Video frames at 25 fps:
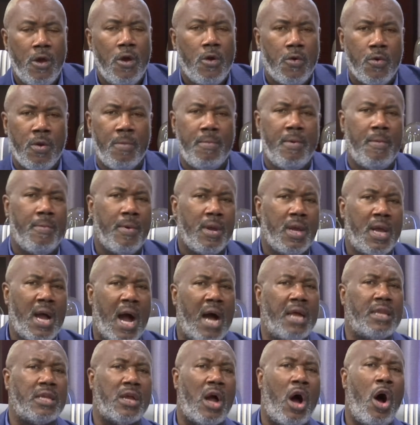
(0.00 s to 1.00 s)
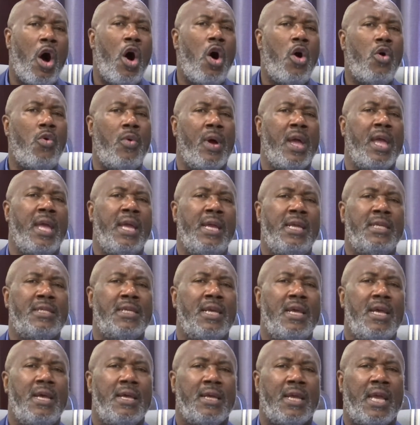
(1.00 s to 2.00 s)
Remember, God
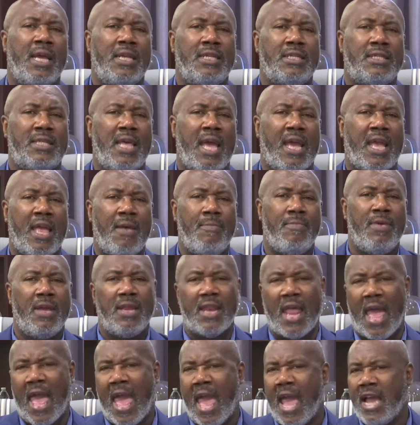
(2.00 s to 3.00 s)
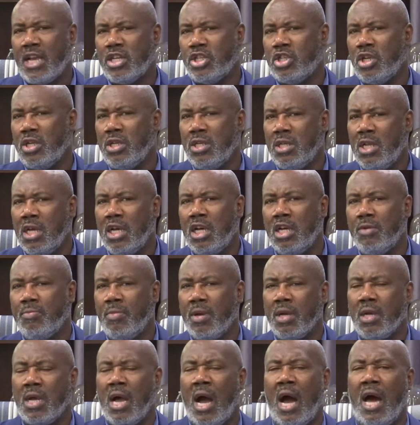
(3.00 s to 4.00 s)
always can, there can be an action done,
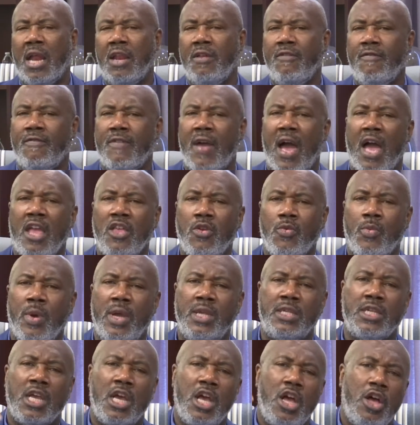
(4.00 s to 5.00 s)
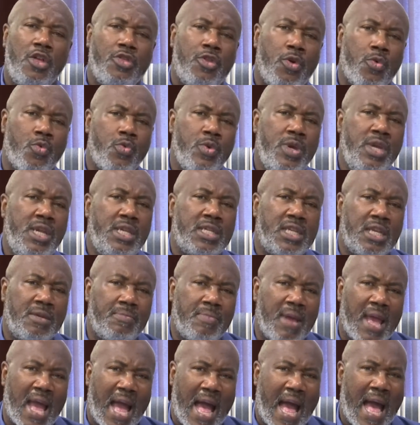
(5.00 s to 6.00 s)
but God evaluates the
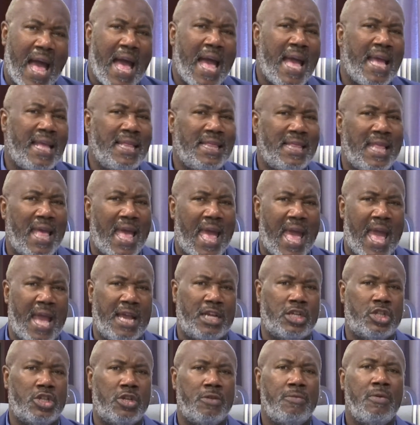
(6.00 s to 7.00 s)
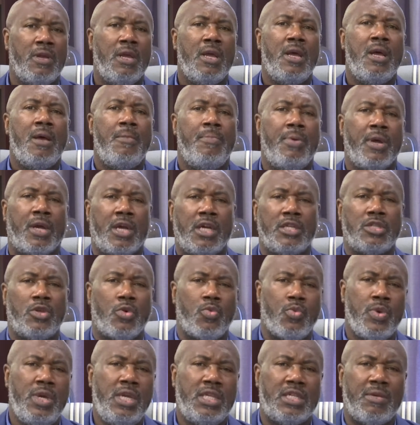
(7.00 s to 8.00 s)
reason behind the action, because the
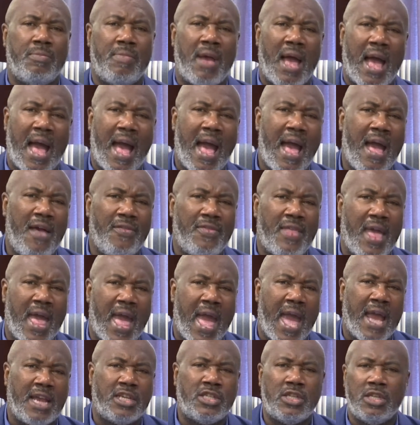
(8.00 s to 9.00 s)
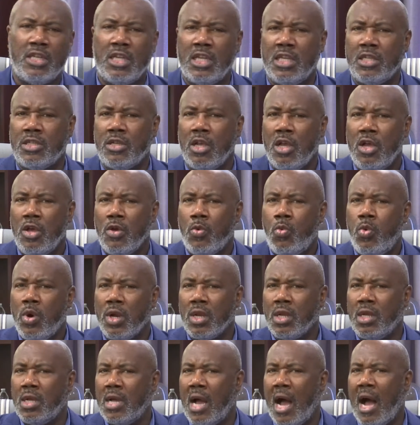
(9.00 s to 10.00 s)
reason behind the action is
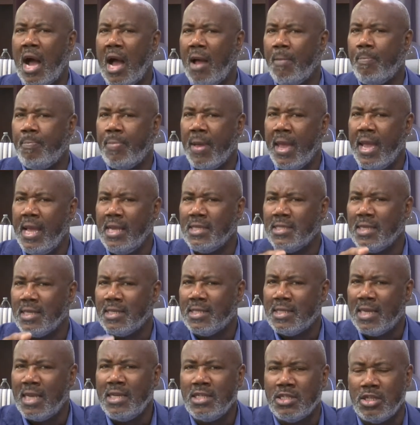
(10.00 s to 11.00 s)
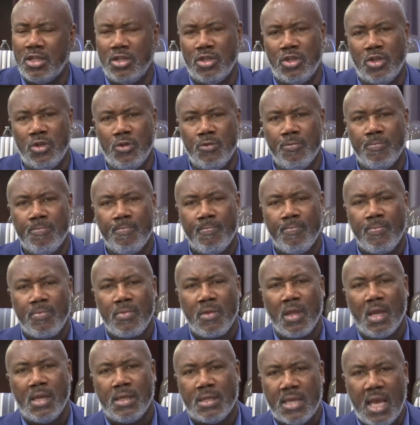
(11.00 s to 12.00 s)
what God pays attention to.
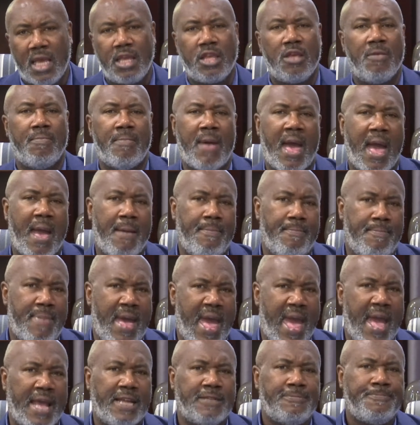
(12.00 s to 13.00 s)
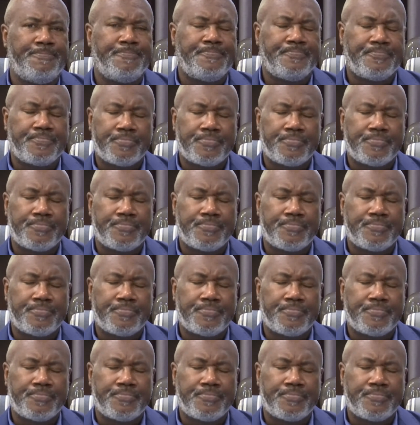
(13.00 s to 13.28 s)
Take your mind back